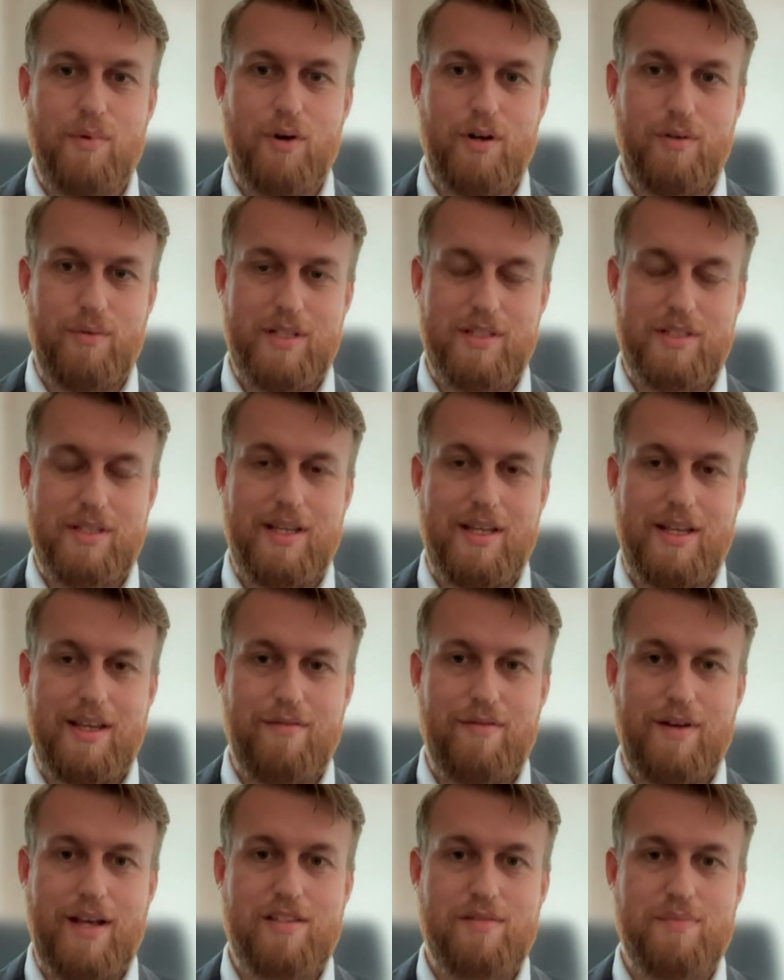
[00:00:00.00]
more risky
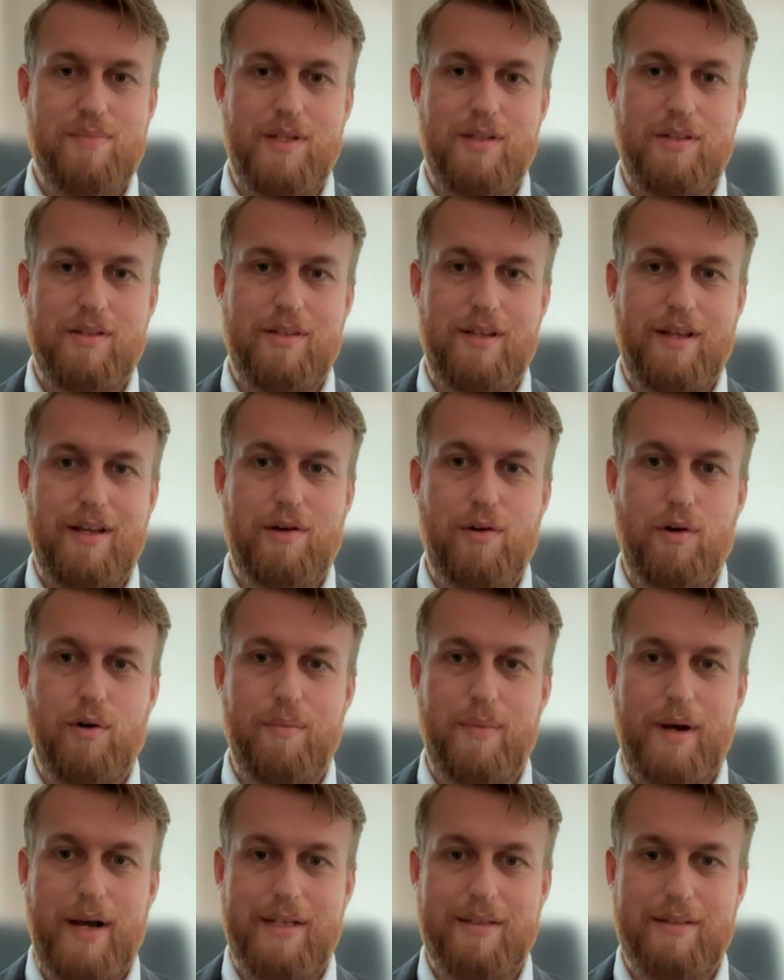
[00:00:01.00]
investment
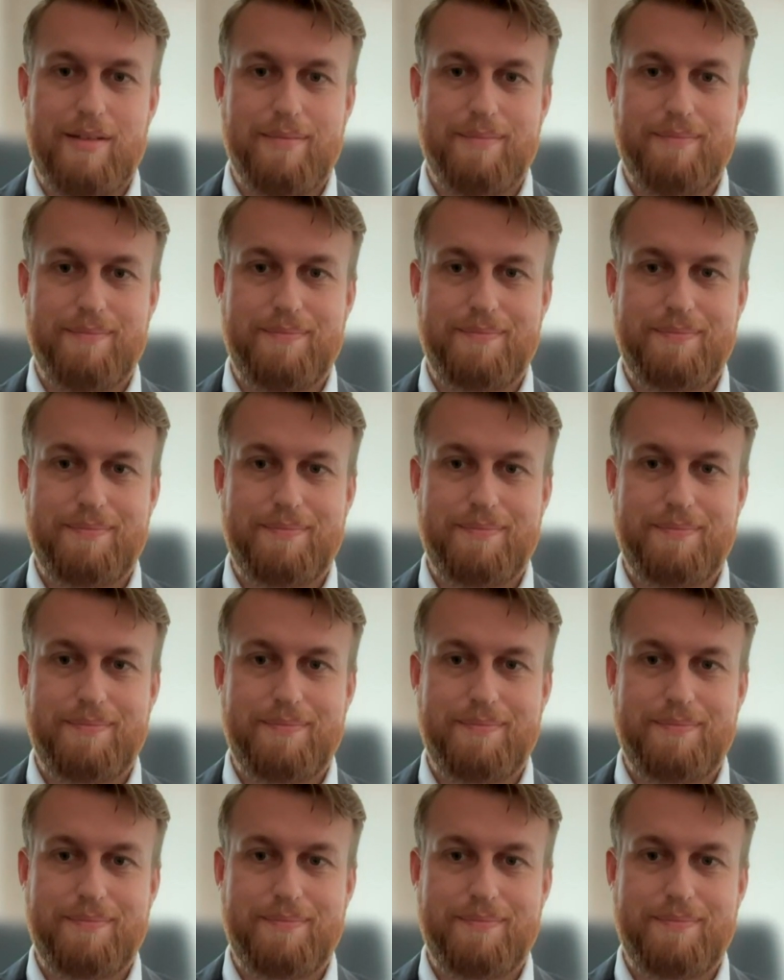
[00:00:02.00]
combined.